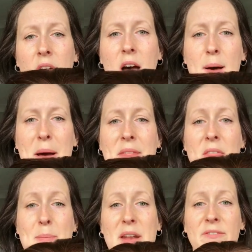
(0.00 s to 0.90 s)
And the
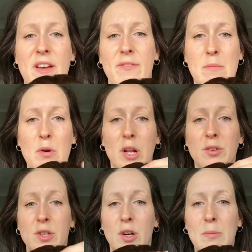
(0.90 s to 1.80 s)
other benefit of a
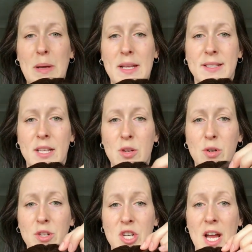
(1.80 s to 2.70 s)
mono top is that you
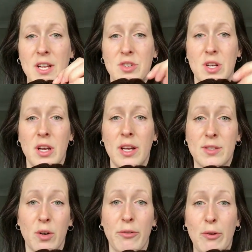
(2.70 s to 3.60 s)
can change,
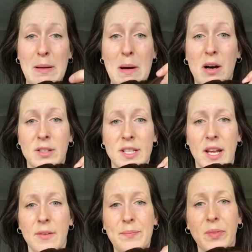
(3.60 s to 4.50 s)
it's got a free
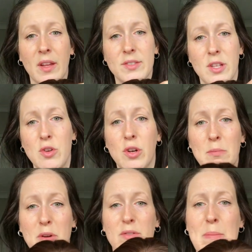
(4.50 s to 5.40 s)
parting, so you could
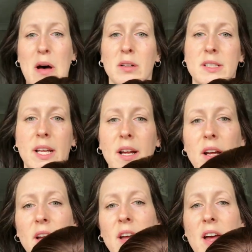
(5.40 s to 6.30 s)
move the parting.
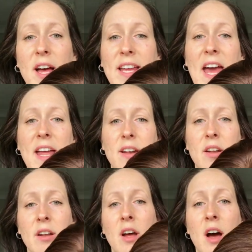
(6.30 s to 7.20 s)

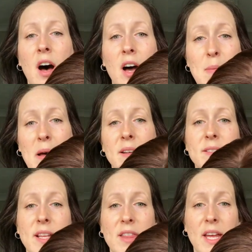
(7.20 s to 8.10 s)
Again, I
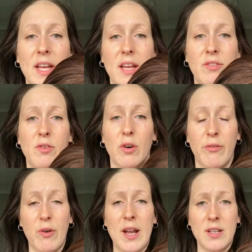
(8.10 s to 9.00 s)
personally think if you've got
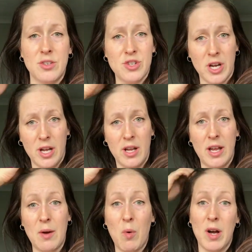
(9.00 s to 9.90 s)
fringe,
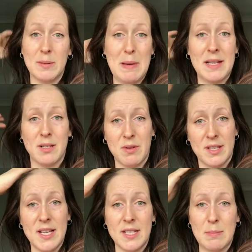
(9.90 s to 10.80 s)
it works better with
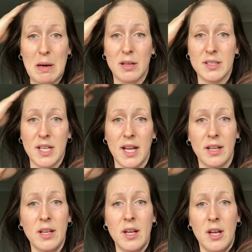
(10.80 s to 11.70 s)
the centre
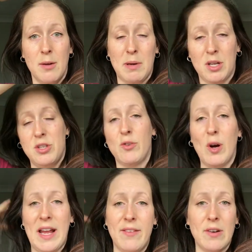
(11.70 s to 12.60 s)
parting because you've
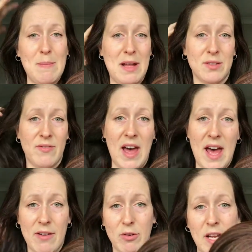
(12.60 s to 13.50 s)
got even amounts of
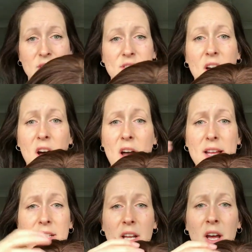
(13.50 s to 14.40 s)
hair on each
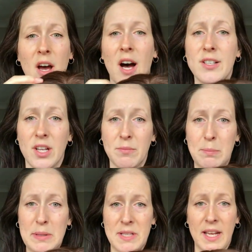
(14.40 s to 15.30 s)
side. I
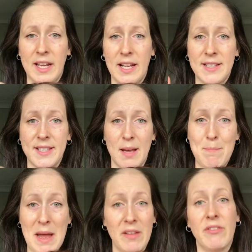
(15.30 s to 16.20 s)
don't particularly see a
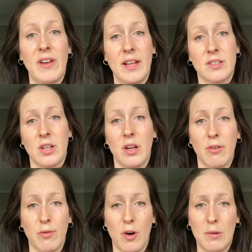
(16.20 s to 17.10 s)
benefit
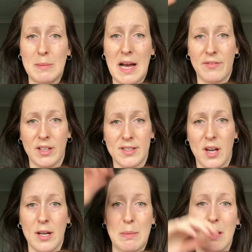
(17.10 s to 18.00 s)
from having a
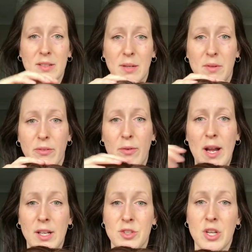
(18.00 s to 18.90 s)
side parting with a
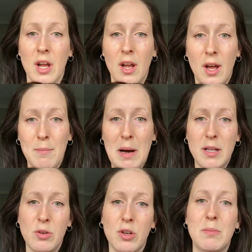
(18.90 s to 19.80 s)
fringe,
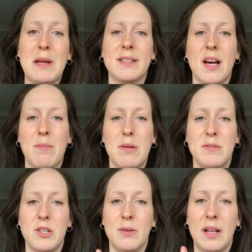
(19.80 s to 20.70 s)
but you could mix up
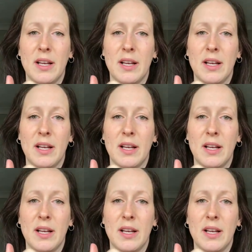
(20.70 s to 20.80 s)
and do